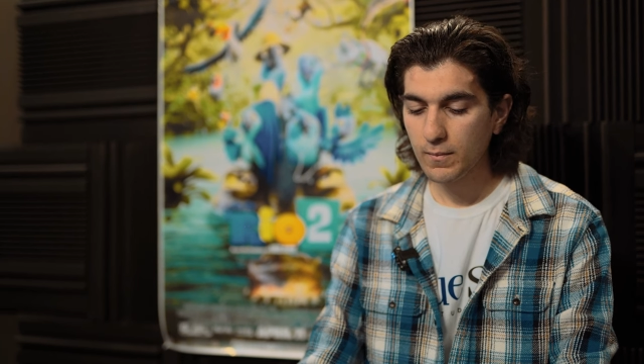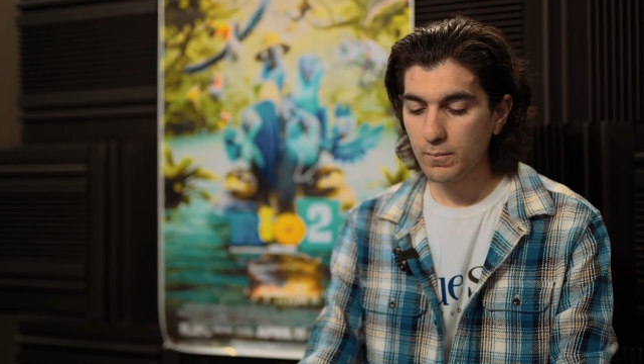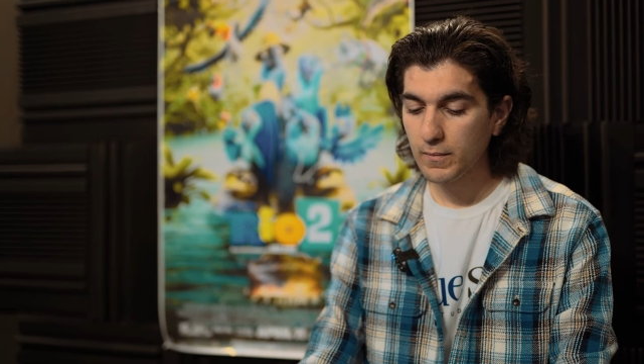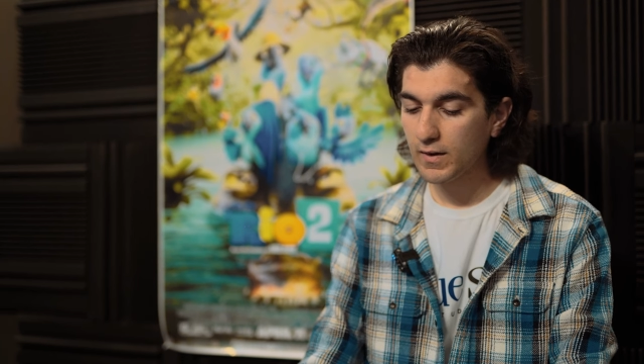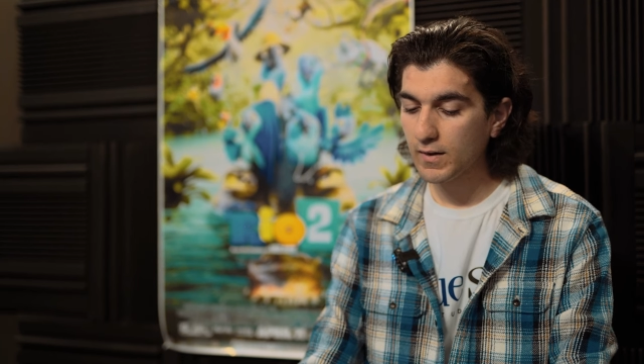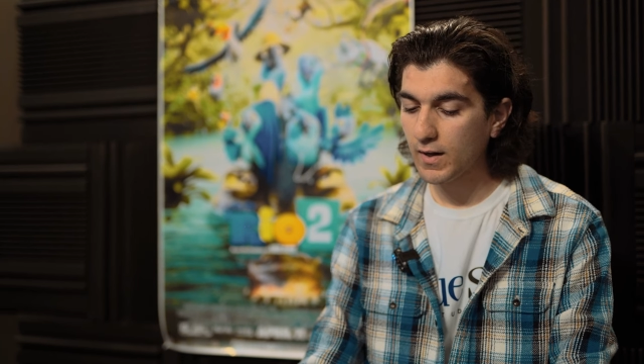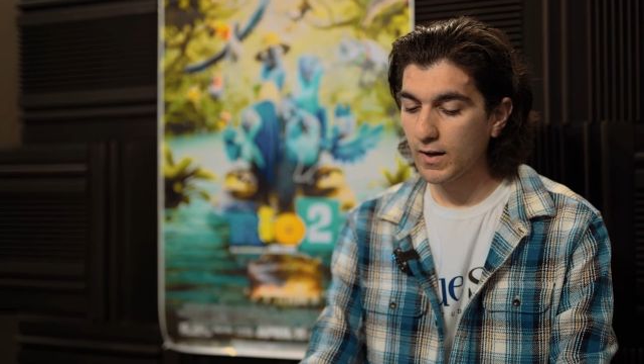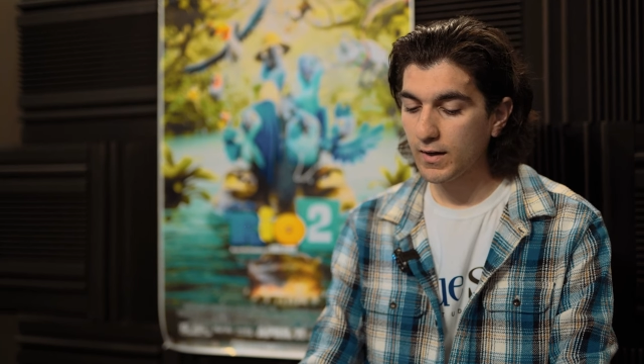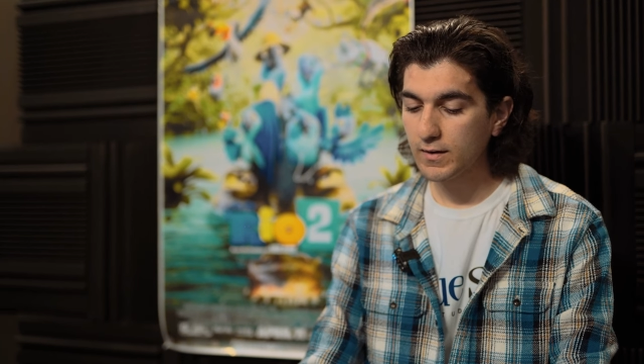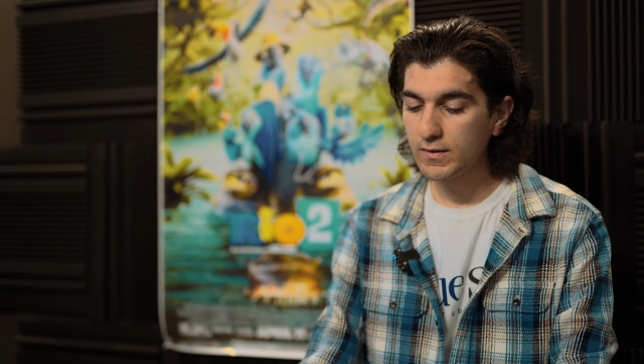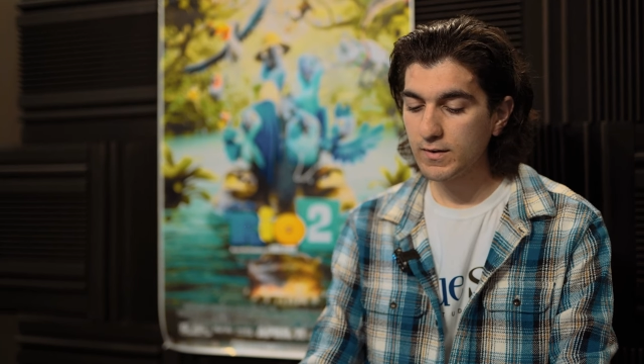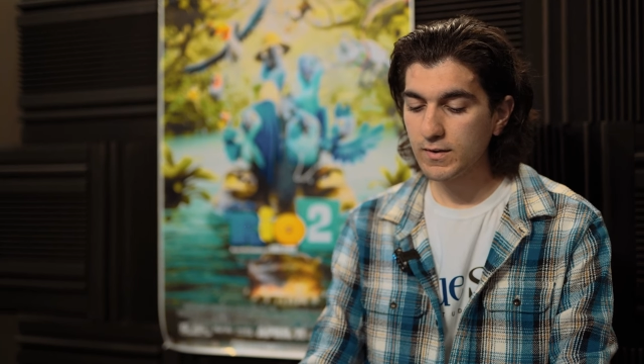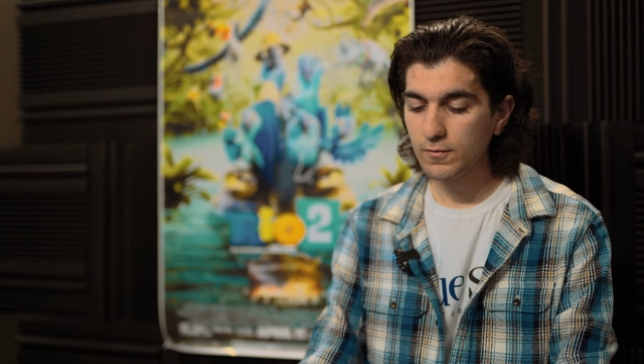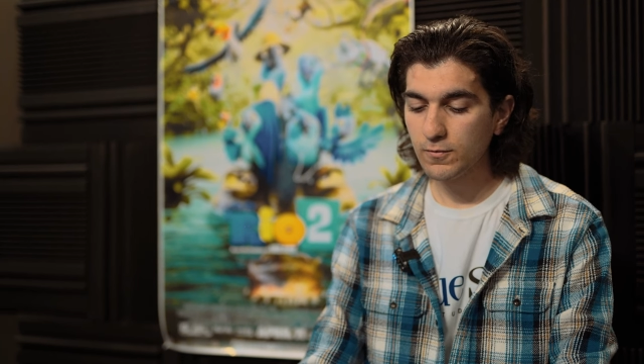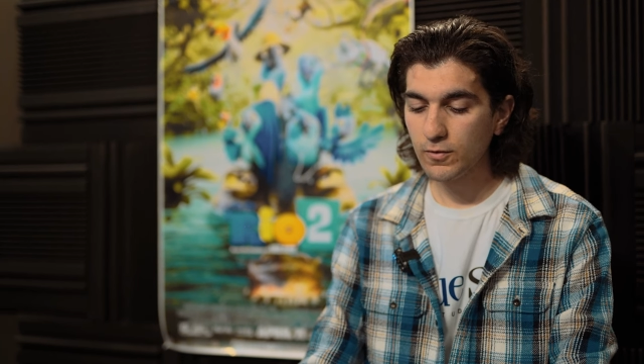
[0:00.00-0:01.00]
me, like
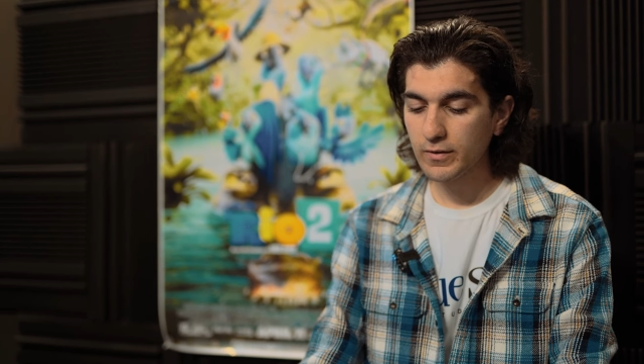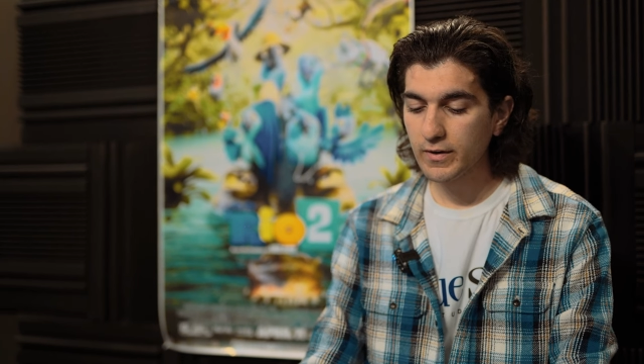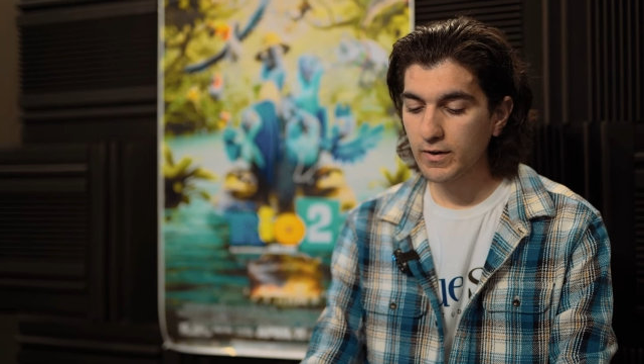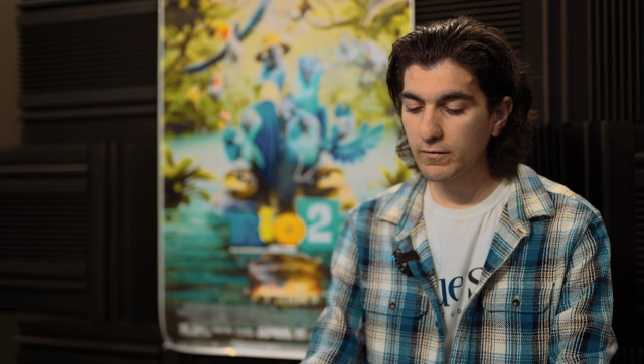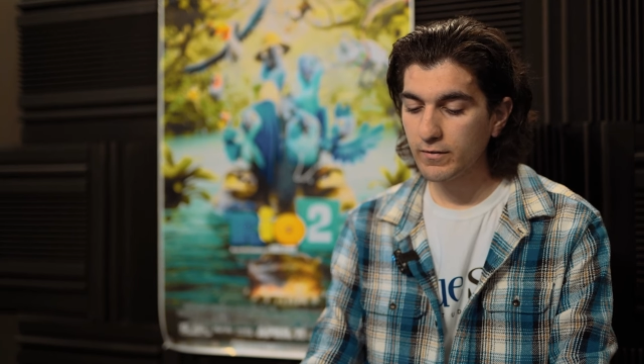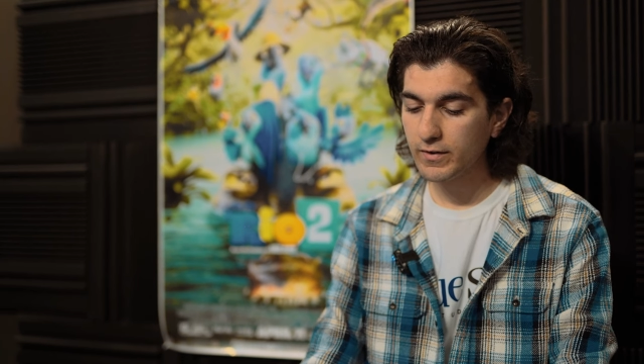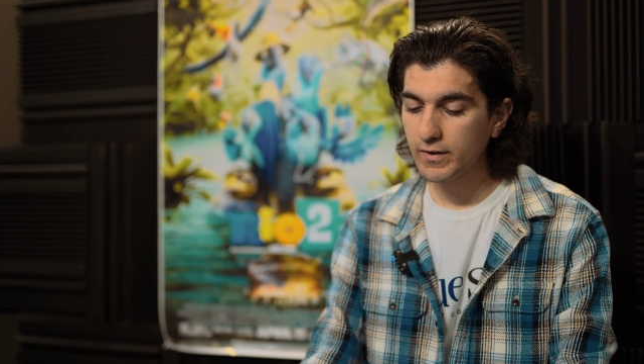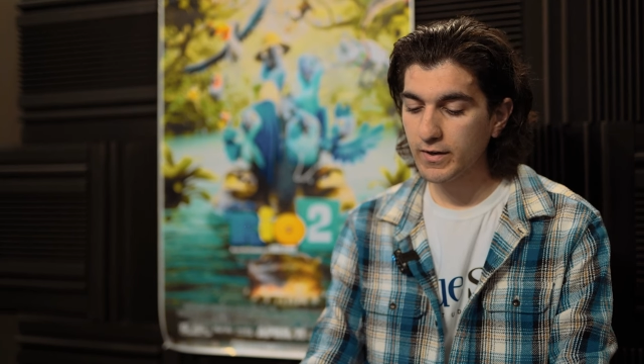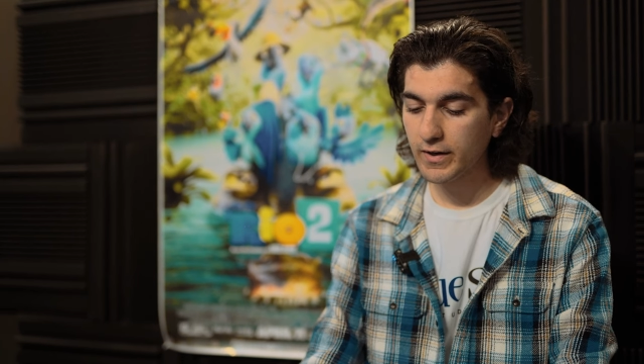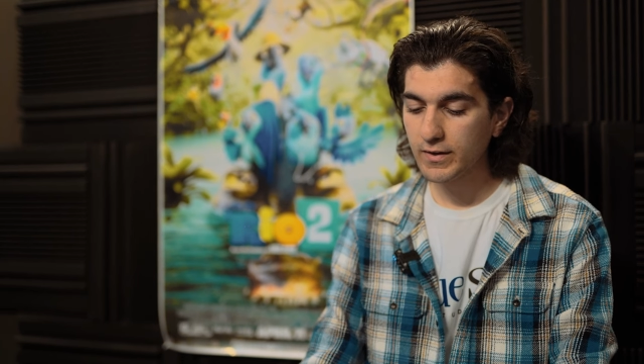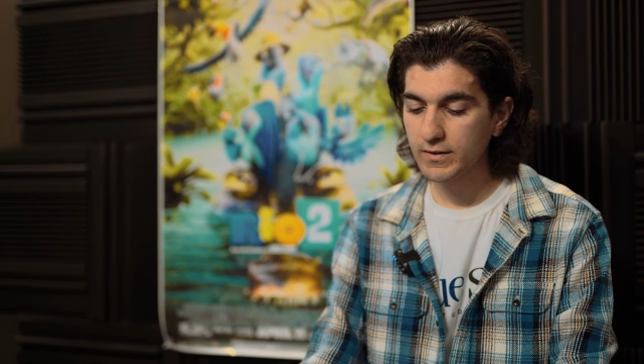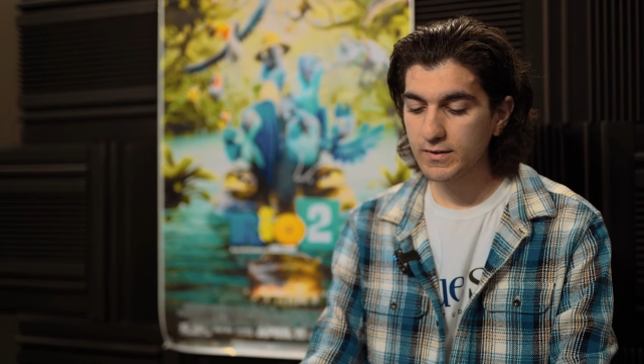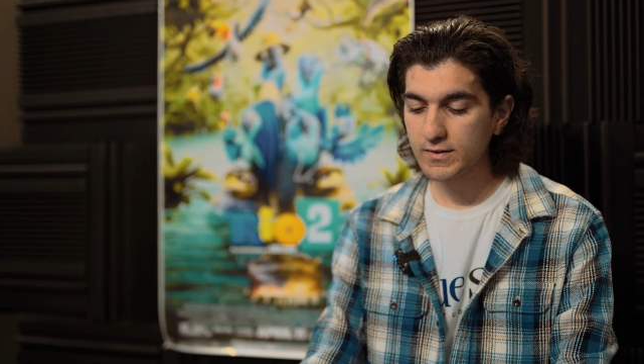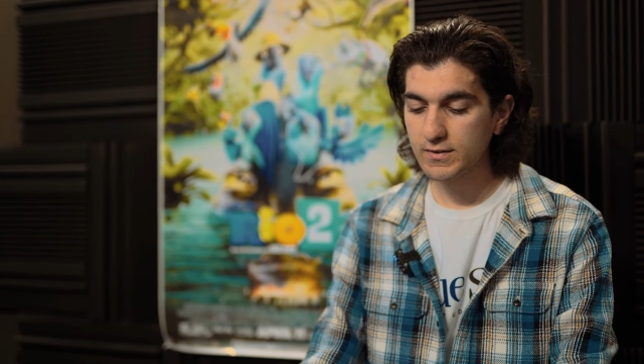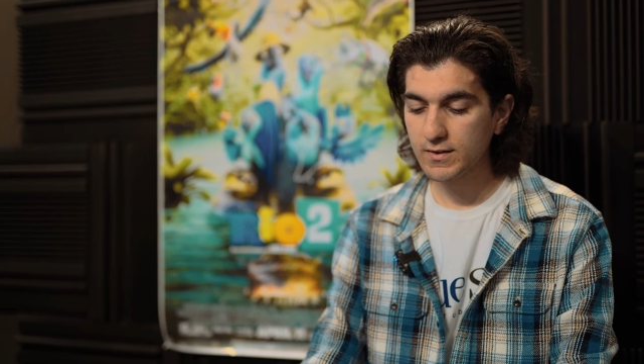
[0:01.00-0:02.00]
little working with
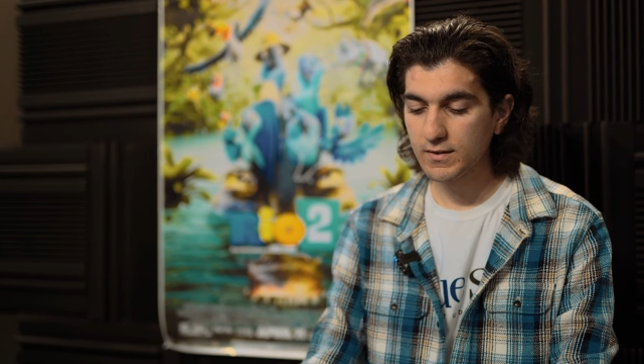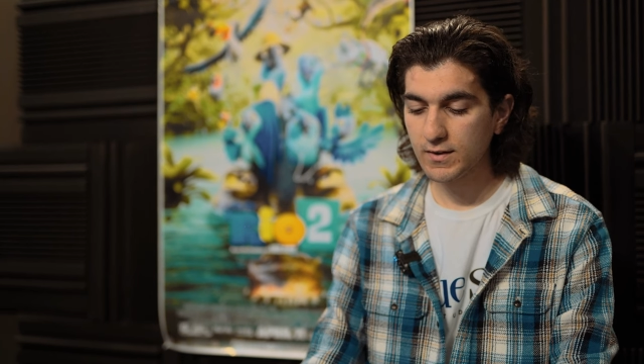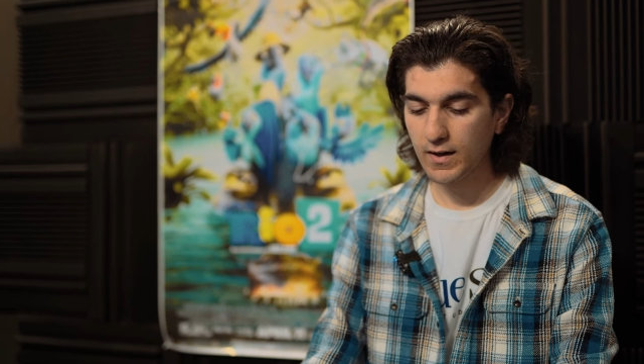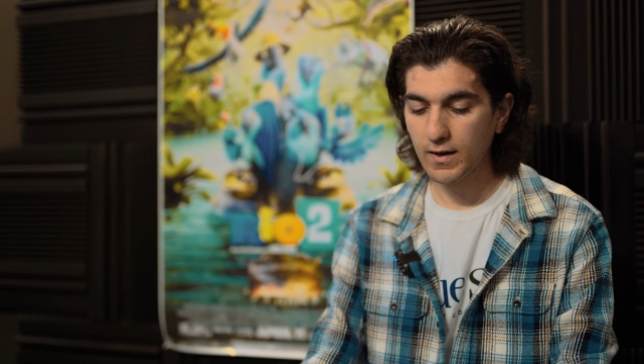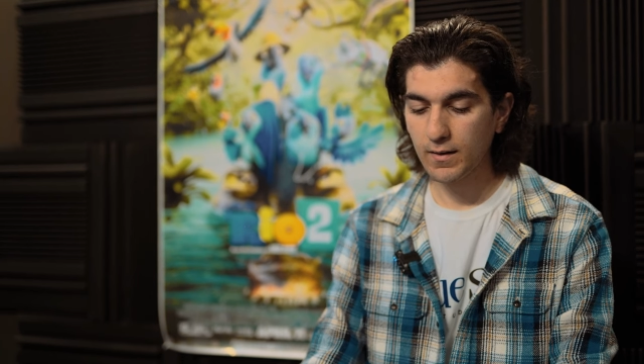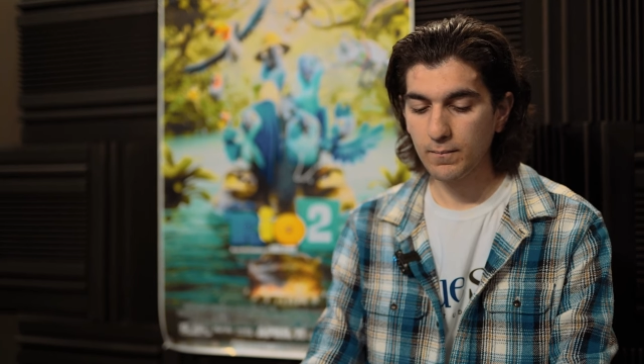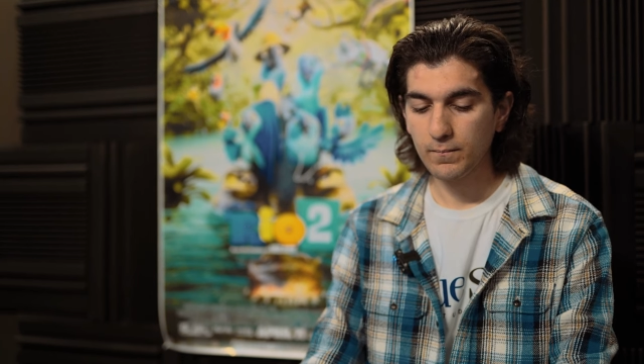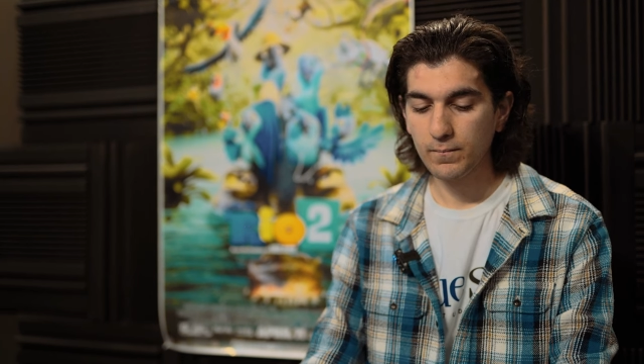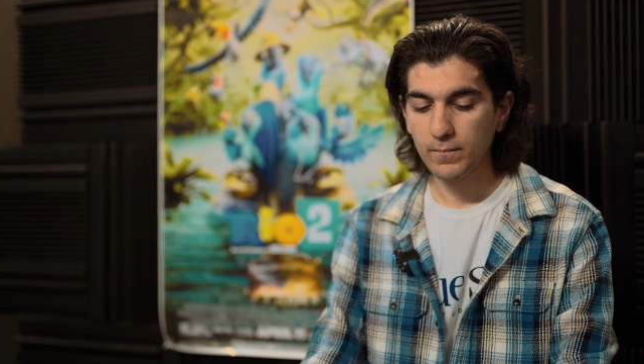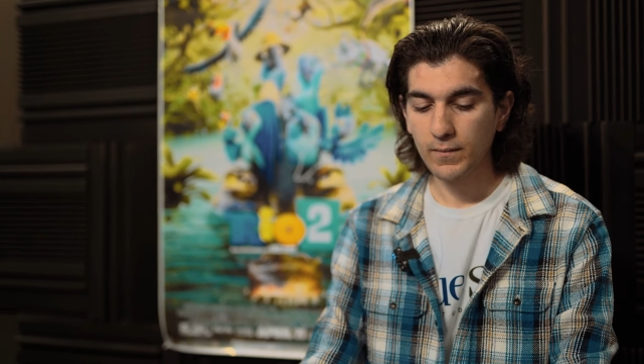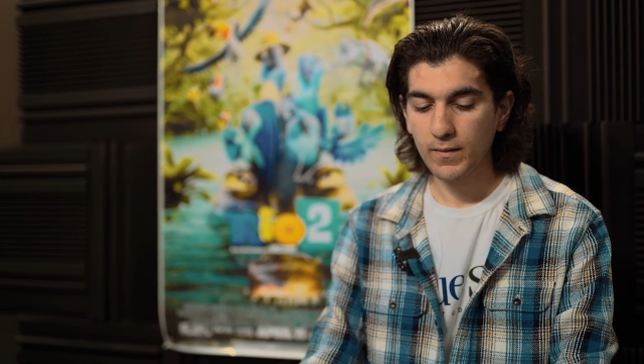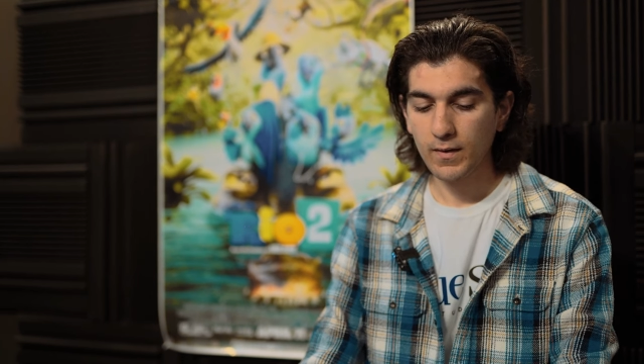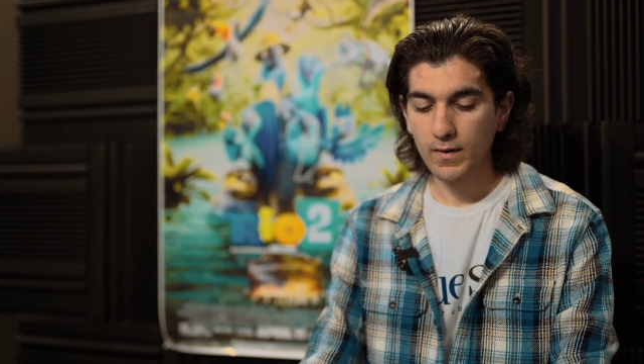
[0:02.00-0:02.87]
characters that I am